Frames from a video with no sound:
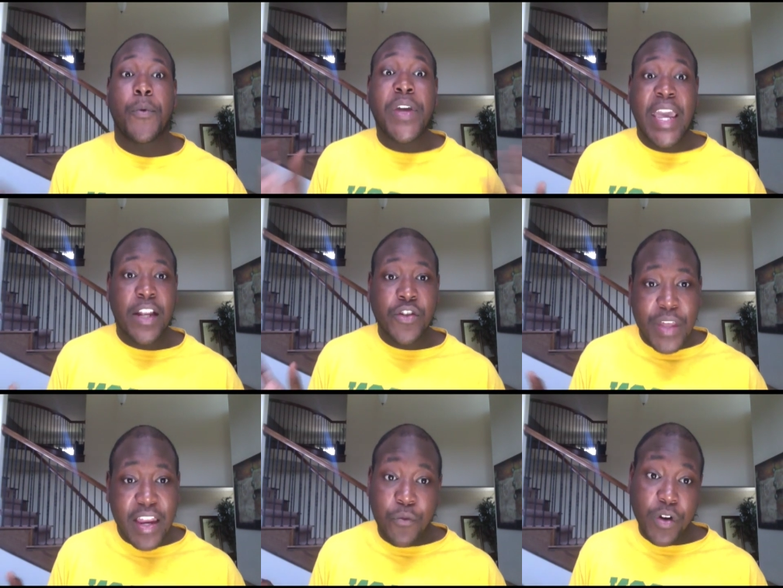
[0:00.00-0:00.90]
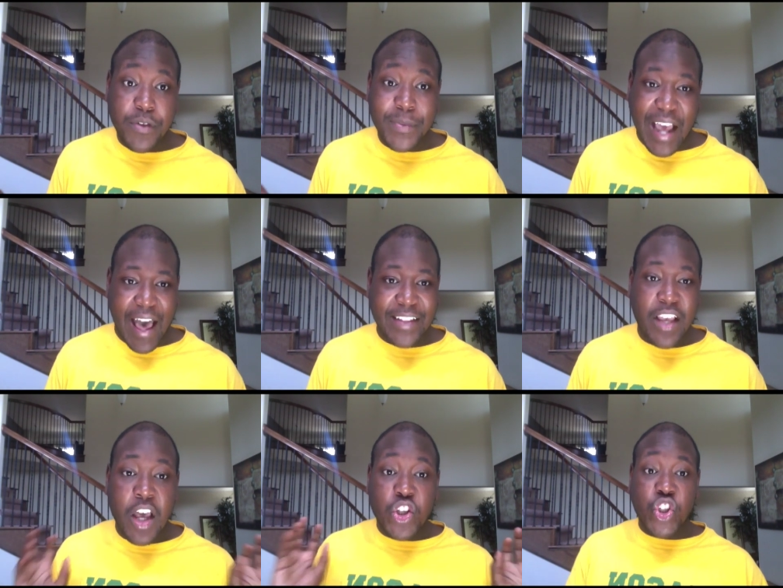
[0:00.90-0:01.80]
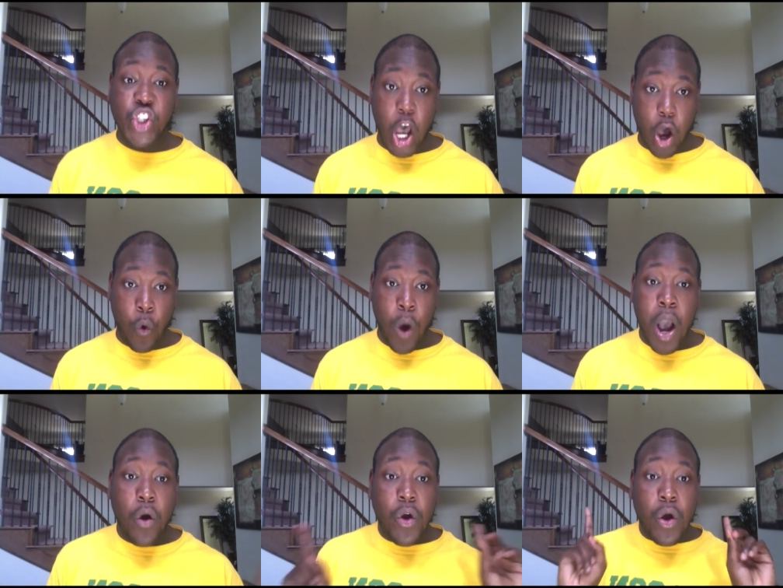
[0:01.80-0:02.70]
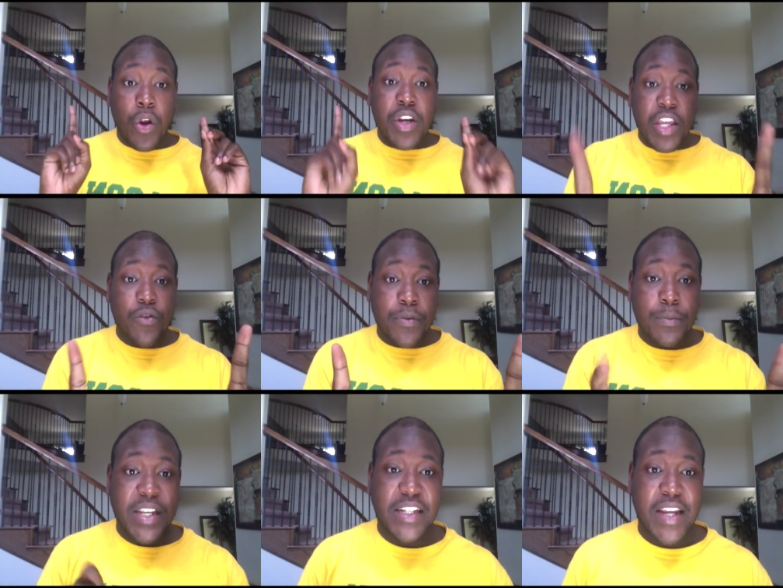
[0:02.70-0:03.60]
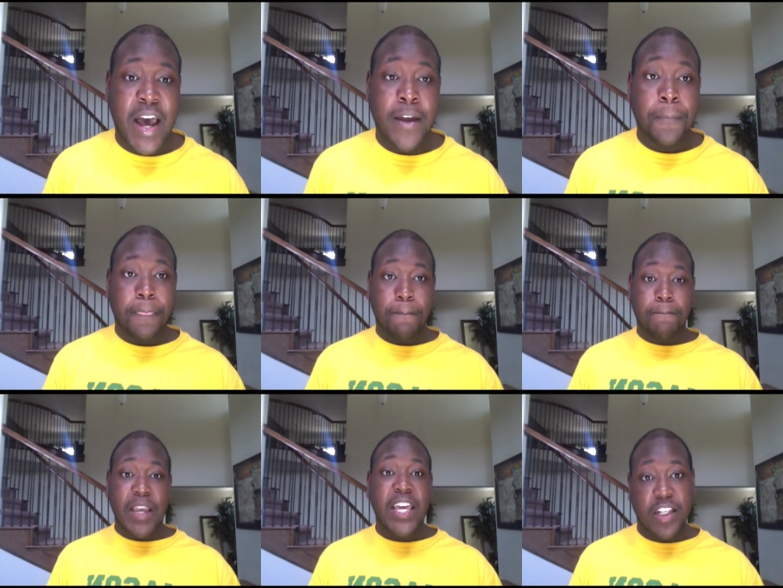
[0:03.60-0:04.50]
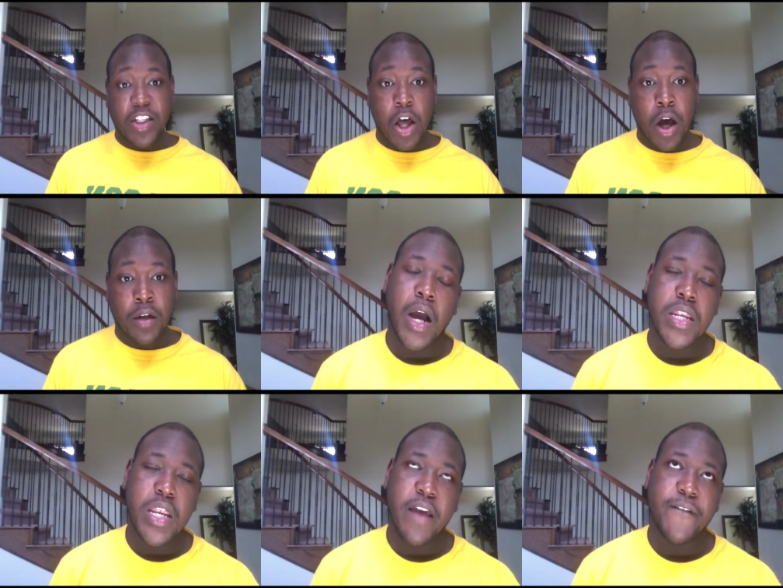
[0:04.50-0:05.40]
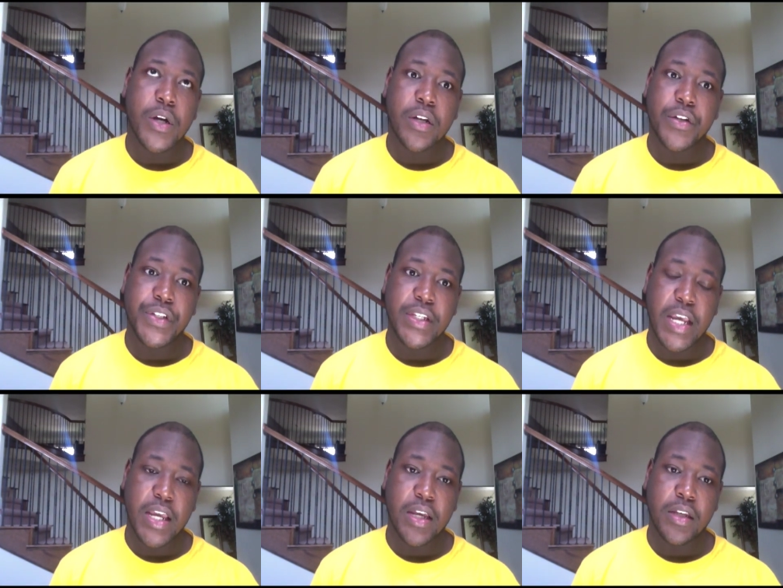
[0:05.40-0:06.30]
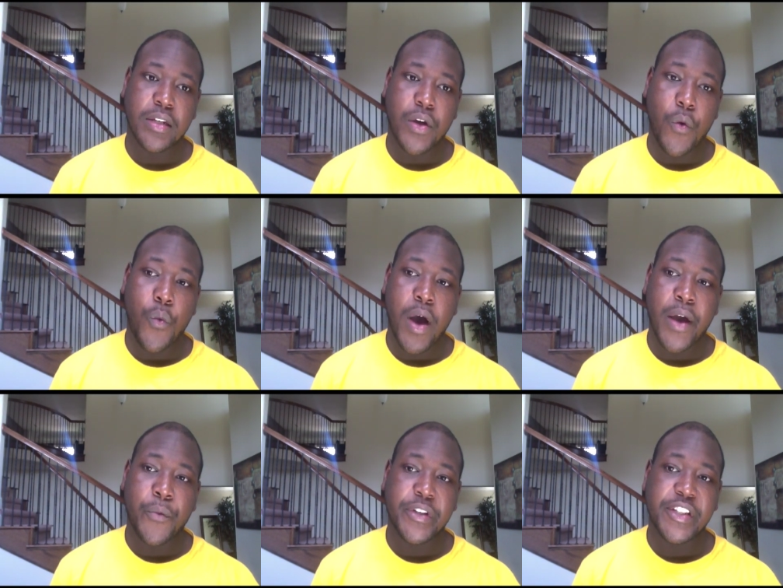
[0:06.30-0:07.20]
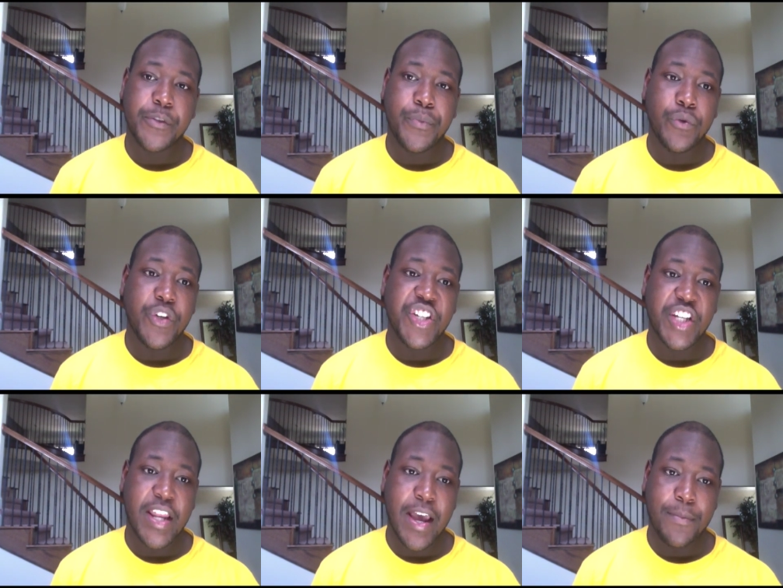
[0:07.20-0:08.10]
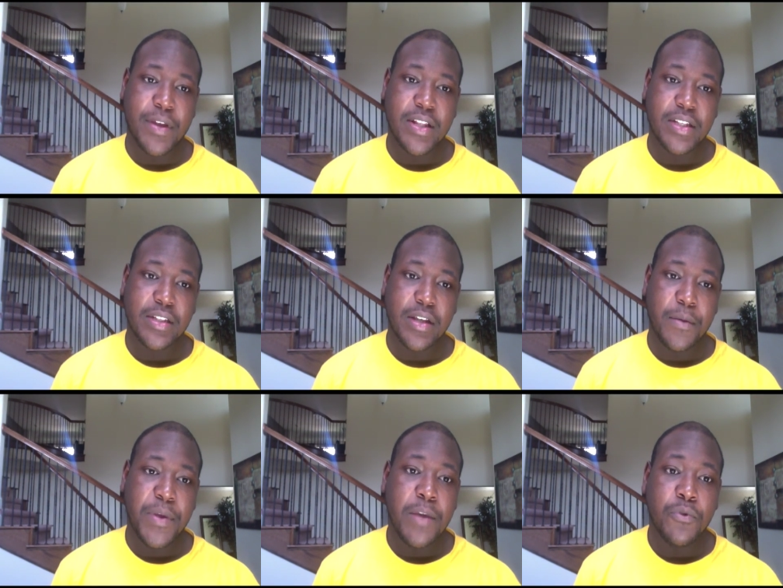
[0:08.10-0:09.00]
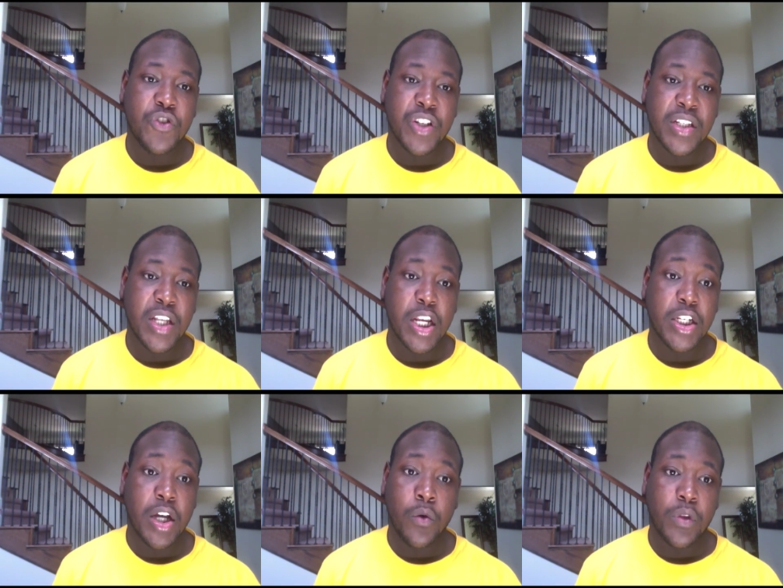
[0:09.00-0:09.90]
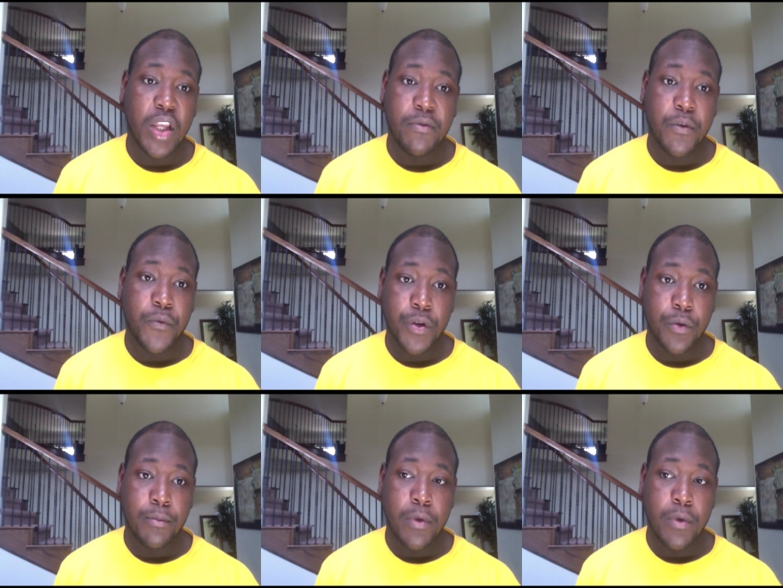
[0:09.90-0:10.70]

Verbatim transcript: But we can't do that if one of them dies. So Neither of them need to die. It is law. I never understand why when spooky shit happens, people just don't leave the room.